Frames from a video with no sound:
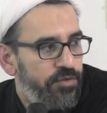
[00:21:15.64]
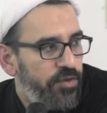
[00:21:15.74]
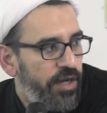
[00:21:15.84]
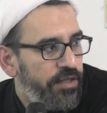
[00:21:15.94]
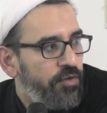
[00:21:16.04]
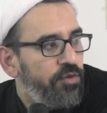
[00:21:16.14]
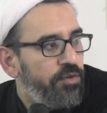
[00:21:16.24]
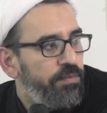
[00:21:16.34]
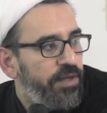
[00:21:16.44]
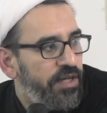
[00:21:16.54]
so that they
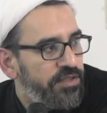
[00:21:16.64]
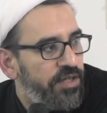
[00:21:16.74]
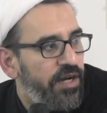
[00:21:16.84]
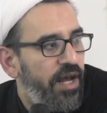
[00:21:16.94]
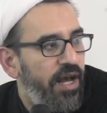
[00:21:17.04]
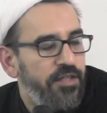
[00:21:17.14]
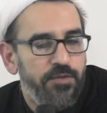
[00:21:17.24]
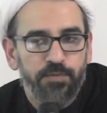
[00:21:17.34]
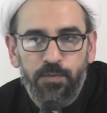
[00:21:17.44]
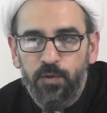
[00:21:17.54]
could be considered
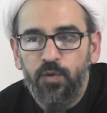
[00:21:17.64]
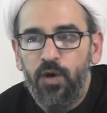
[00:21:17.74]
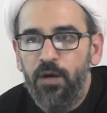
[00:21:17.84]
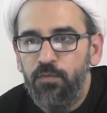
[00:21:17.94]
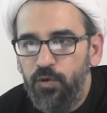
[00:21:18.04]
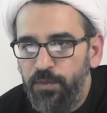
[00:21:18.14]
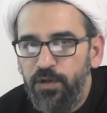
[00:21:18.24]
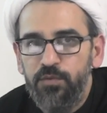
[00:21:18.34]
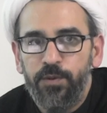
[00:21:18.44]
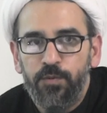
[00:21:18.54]
as people who are
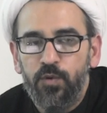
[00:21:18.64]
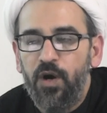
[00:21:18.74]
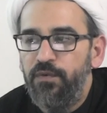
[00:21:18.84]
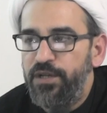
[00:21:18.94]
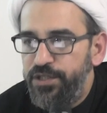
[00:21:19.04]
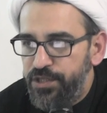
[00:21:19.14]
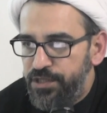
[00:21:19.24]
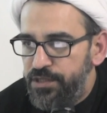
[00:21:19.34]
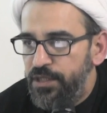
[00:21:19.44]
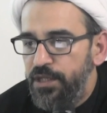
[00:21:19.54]
momin, people who are
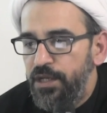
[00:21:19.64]
religious.